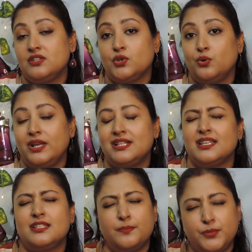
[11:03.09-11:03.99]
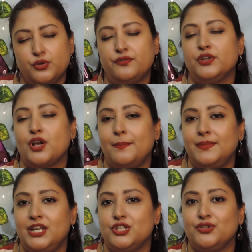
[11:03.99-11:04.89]
So it's a beautiful
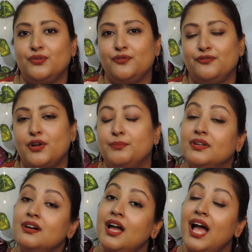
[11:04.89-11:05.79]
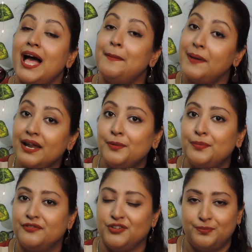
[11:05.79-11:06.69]
combination from the apparel
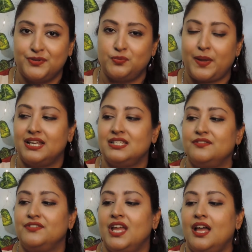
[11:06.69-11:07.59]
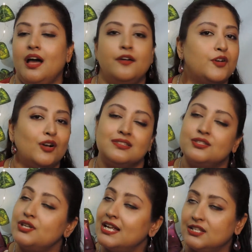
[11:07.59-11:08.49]
perfume perspective. Of
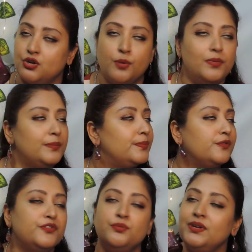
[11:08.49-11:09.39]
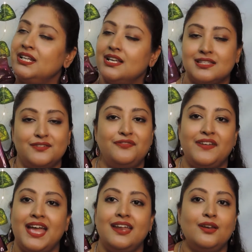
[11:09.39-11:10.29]
course, as a normal perfume, it doesn't
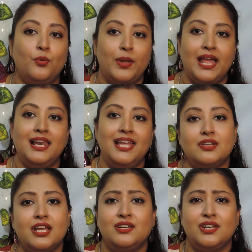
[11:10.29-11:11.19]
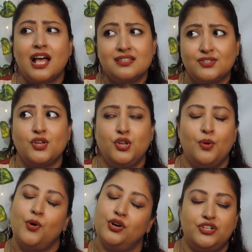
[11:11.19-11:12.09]
fare well. It lasts on
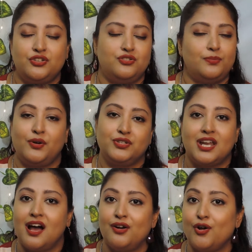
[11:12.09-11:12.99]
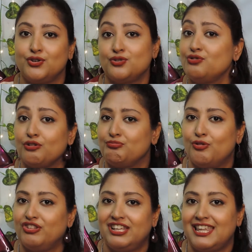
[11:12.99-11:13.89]
your body just about an hour or two, not
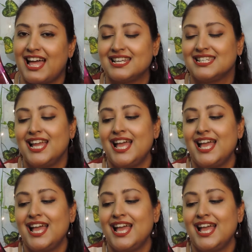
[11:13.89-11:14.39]
more than that.